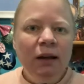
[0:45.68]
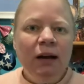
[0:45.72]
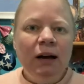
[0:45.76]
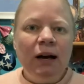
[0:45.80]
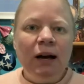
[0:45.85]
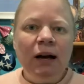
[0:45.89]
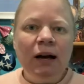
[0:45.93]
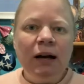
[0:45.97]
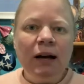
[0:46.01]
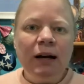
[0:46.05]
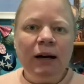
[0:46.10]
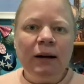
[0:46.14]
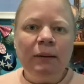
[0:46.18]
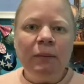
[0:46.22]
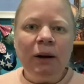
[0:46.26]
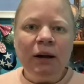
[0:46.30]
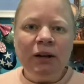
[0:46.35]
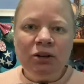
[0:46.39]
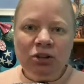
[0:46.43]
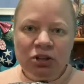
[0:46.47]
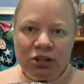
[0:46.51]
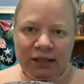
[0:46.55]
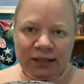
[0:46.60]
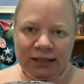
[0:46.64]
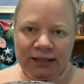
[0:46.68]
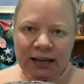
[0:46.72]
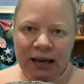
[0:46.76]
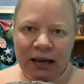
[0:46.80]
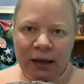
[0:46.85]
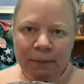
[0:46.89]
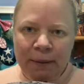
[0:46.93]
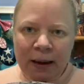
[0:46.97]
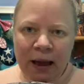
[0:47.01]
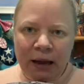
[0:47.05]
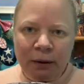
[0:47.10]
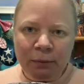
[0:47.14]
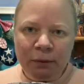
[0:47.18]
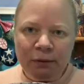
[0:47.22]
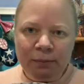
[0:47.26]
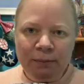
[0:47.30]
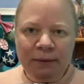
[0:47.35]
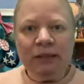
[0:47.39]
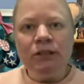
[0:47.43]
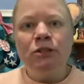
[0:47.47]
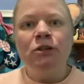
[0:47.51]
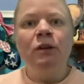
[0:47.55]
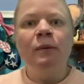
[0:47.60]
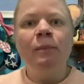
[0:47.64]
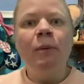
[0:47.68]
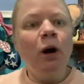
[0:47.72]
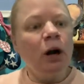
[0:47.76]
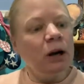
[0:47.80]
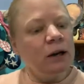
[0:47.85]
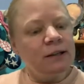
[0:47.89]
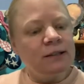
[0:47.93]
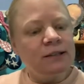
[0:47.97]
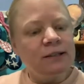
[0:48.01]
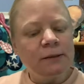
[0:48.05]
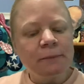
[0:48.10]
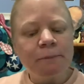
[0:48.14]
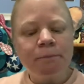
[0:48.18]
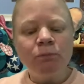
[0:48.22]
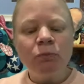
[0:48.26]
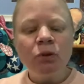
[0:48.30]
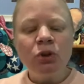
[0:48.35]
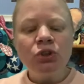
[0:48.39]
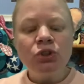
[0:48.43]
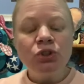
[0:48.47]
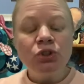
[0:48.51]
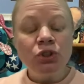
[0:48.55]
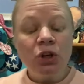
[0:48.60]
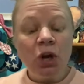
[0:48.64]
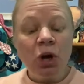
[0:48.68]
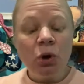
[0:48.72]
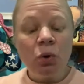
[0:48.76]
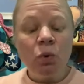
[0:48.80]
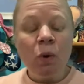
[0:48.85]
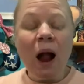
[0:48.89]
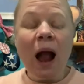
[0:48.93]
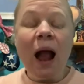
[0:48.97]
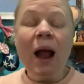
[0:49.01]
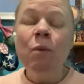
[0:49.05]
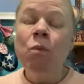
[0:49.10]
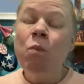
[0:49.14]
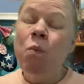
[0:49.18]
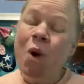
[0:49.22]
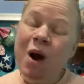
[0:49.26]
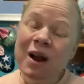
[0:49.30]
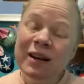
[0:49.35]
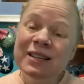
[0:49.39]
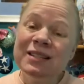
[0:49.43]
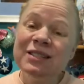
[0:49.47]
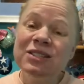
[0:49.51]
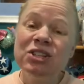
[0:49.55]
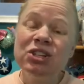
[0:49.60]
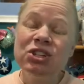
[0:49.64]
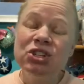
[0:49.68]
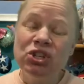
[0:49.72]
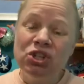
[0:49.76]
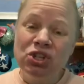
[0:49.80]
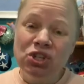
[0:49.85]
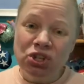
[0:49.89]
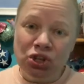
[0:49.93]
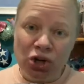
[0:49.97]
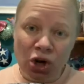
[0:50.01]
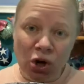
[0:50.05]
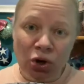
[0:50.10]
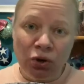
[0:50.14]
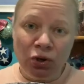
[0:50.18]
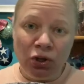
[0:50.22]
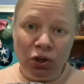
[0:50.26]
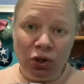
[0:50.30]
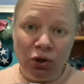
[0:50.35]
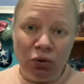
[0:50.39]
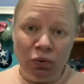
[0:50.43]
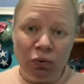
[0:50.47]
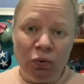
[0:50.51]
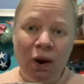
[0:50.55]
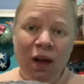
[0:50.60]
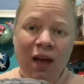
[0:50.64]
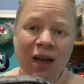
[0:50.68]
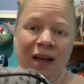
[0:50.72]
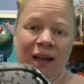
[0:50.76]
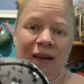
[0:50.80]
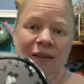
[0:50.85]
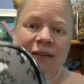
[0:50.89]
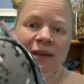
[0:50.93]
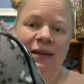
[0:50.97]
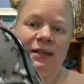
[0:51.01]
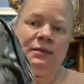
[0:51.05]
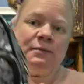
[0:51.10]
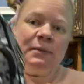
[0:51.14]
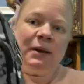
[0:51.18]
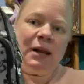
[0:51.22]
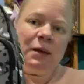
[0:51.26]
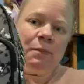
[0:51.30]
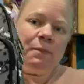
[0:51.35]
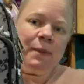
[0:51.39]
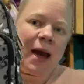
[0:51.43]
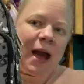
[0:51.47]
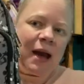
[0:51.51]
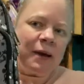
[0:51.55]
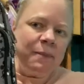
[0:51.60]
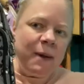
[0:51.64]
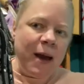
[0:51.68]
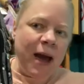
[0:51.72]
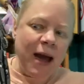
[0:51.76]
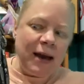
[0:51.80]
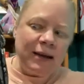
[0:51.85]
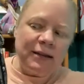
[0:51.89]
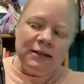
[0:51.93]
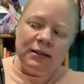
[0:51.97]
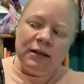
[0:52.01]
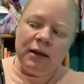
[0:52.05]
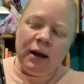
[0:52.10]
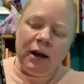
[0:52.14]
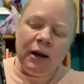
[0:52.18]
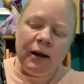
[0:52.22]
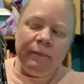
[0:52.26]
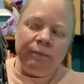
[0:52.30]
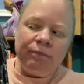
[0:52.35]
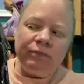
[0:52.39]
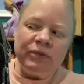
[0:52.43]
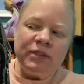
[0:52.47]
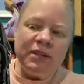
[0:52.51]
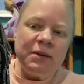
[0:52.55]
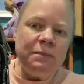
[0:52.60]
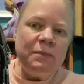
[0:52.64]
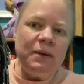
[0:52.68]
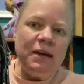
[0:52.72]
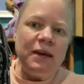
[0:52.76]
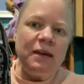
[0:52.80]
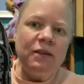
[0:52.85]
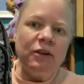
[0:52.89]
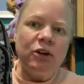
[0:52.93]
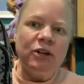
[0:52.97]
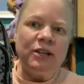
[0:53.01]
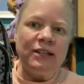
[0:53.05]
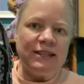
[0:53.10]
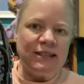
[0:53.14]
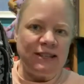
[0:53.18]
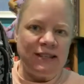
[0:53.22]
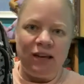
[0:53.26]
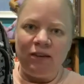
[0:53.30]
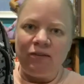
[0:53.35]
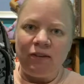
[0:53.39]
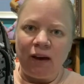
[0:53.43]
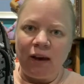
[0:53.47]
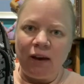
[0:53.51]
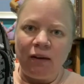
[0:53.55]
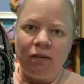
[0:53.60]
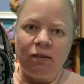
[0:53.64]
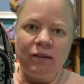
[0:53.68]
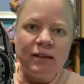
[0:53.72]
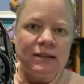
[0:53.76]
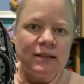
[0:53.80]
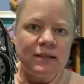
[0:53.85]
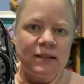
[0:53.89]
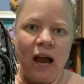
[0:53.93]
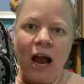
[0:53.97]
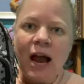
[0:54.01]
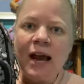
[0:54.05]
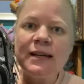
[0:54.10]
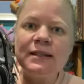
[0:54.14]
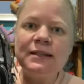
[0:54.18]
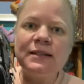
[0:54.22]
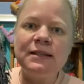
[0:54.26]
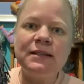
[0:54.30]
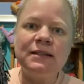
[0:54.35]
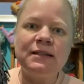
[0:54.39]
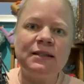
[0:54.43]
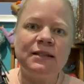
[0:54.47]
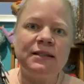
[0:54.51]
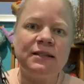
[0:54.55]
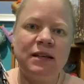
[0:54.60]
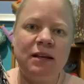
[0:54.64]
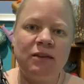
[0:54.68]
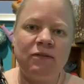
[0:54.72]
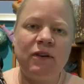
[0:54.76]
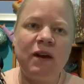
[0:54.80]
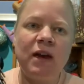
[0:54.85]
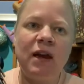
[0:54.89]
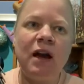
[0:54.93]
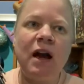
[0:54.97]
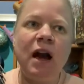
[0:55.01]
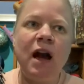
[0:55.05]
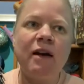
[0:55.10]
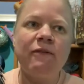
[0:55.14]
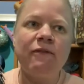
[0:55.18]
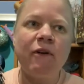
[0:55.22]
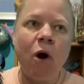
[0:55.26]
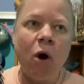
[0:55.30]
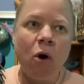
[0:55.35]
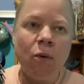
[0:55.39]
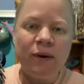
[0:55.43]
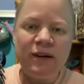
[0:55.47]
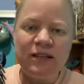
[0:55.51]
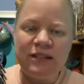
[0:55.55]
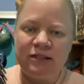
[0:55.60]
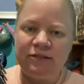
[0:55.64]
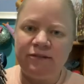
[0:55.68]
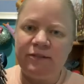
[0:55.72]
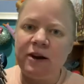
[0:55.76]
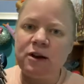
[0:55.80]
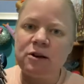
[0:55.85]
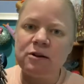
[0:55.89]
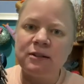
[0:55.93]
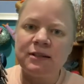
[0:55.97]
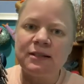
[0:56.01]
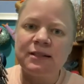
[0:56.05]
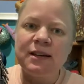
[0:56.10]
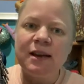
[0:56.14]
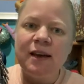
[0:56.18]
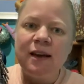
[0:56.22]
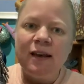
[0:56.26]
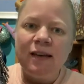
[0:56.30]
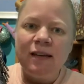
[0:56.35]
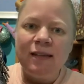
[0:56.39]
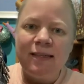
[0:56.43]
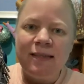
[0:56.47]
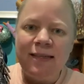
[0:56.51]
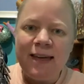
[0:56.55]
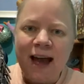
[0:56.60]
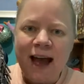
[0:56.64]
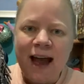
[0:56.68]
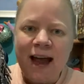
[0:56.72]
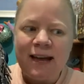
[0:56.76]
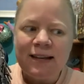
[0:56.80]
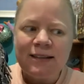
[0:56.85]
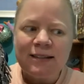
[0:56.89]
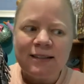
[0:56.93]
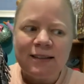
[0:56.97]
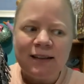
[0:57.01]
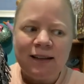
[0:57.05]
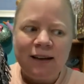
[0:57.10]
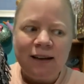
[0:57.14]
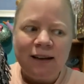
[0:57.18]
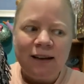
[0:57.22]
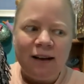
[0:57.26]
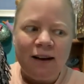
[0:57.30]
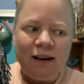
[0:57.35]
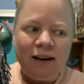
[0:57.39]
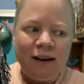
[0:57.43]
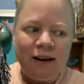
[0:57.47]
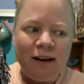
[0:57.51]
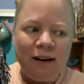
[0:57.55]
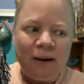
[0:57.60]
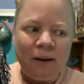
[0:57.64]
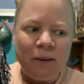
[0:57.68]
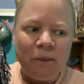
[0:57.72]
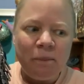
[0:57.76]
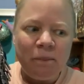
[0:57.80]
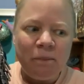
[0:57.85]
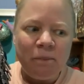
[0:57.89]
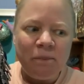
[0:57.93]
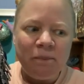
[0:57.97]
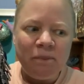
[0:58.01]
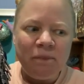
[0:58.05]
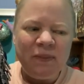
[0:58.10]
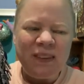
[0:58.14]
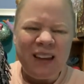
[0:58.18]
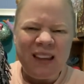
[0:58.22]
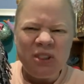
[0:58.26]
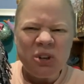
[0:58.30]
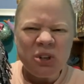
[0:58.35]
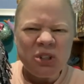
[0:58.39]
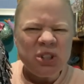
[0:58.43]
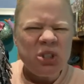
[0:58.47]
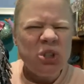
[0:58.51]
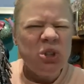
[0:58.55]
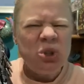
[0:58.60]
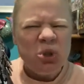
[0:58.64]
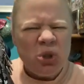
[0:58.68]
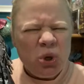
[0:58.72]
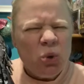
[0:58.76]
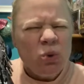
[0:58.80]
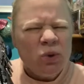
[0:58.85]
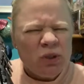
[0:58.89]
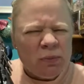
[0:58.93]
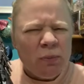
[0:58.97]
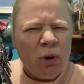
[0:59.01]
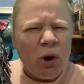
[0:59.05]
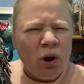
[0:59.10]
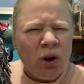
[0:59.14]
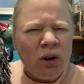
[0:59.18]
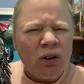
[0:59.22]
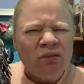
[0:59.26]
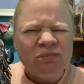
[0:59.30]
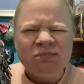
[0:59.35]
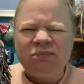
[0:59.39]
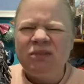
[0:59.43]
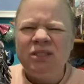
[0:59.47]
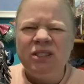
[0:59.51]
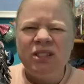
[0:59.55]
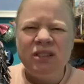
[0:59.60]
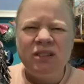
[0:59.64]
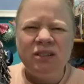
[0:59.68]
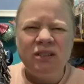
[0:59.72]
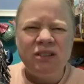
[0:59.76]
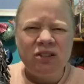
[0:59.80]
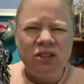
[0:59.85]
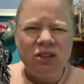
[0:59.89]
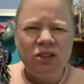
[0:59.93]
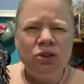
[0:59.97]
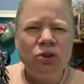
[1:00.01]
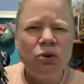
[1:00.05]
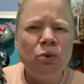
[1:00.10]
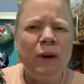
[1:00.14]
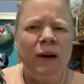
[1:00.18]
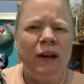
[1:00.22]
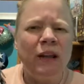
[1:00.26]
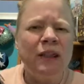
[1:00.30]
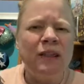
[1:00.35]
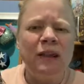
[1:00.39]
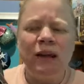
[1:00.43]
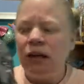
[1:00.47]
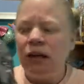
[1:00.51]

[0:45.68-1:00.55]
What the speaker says: I usually take a bag with me to the parks. So I wanted to show you these mini backpacks. To me, they're deceiving. The size is deceiving. I've always felt that they looked too small to do anything.